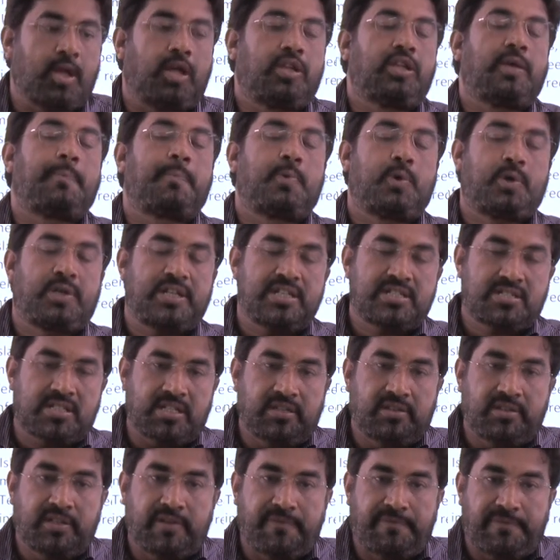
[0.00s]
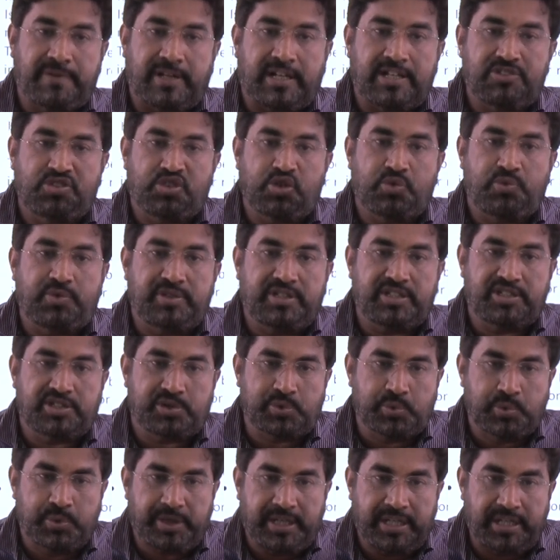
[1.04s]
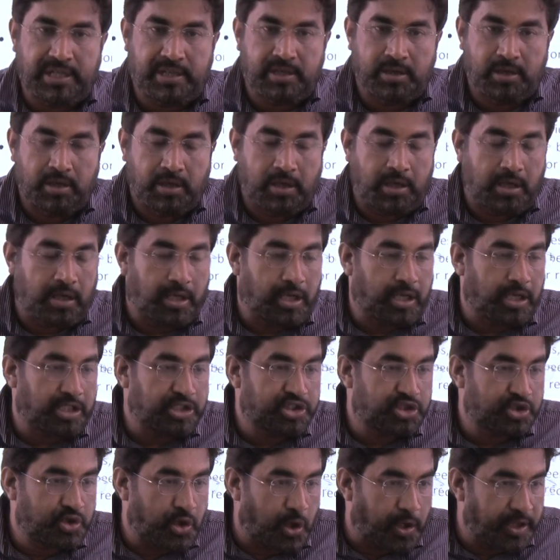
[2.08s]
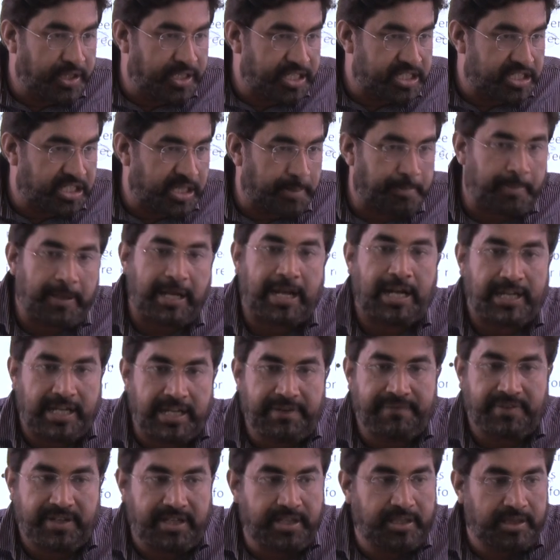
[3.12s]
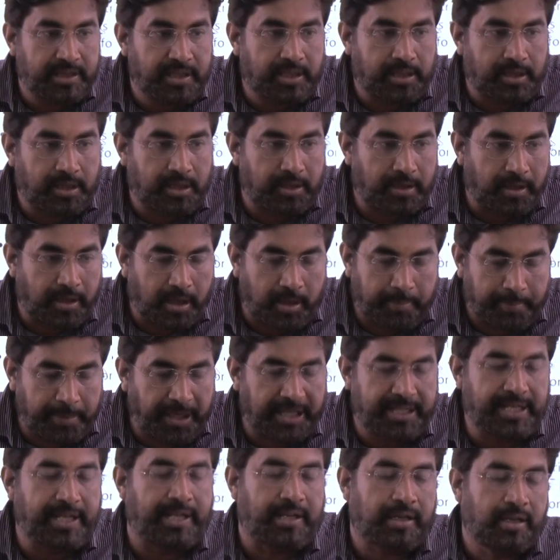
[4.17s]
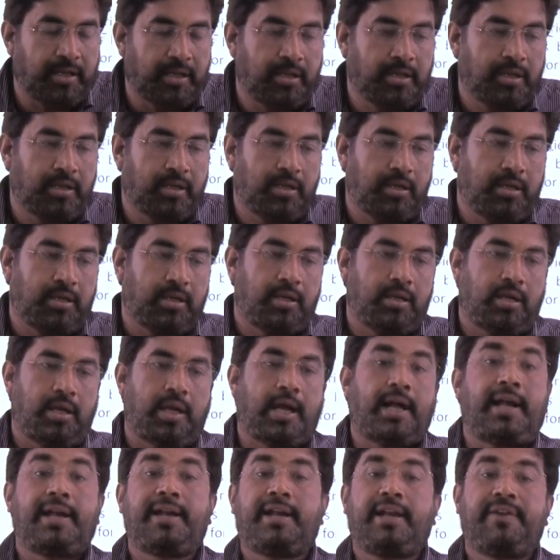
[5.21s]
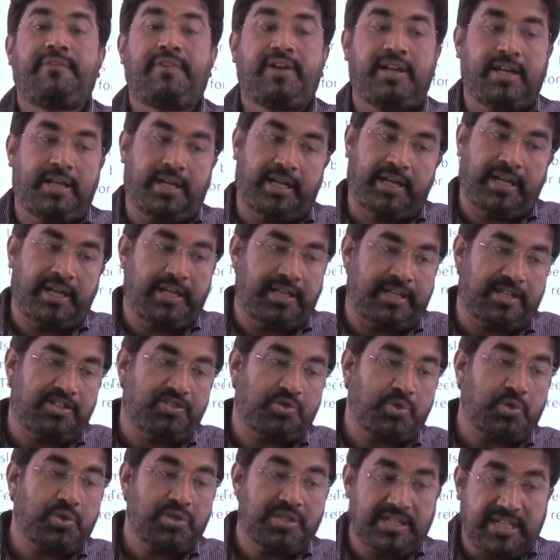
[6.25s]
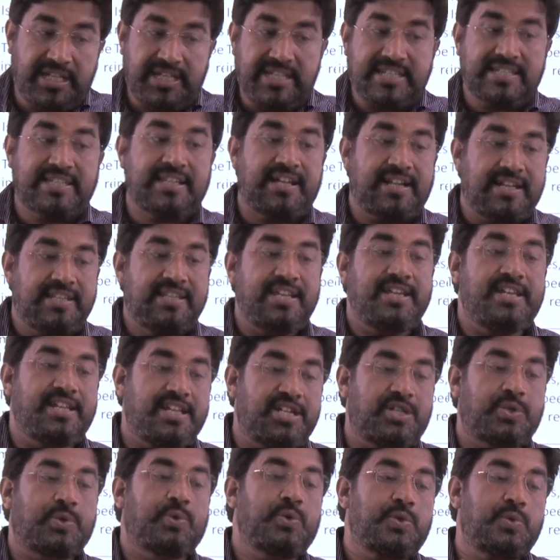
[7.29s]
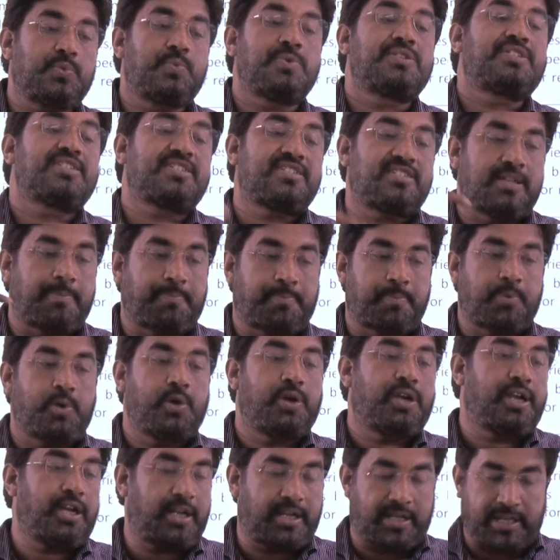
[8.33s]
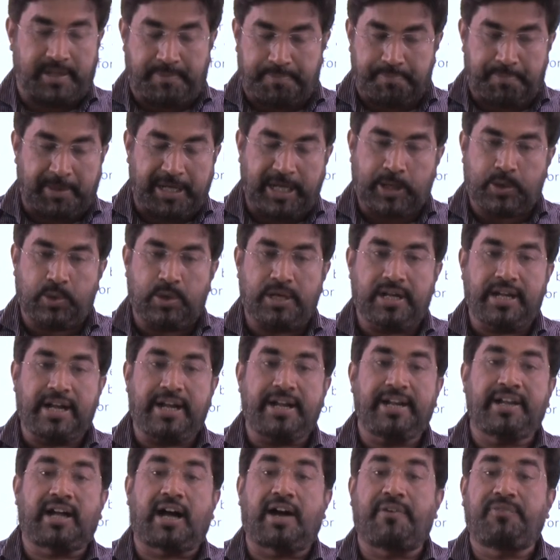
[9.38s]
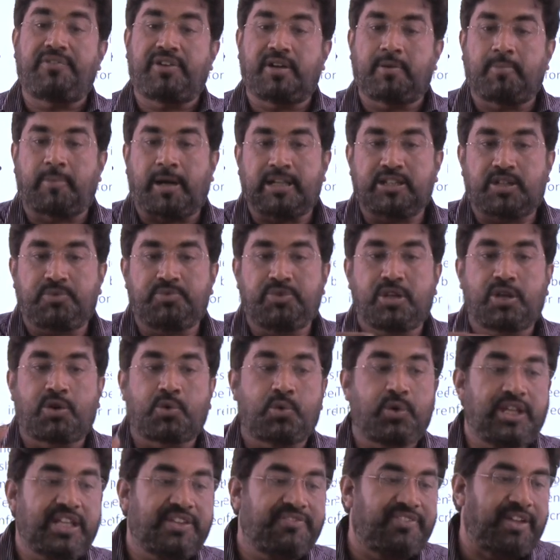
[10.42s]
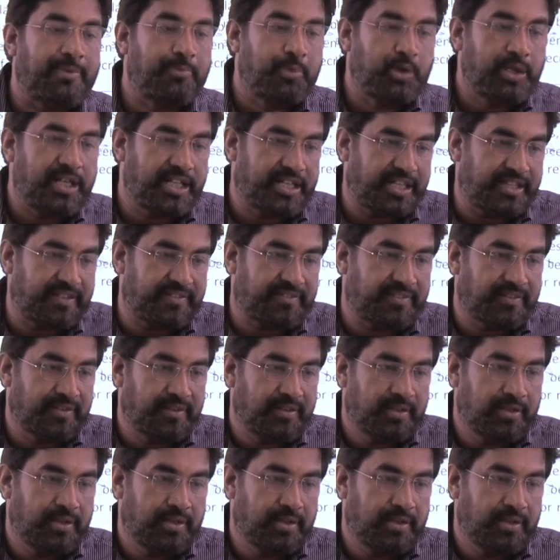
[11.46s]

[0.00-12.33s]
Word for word: The protest in France over the student scholarship, and even in the Britain and even in India. So these are the issues which is supported particularly in the aftermath of the Rohit Vemula case.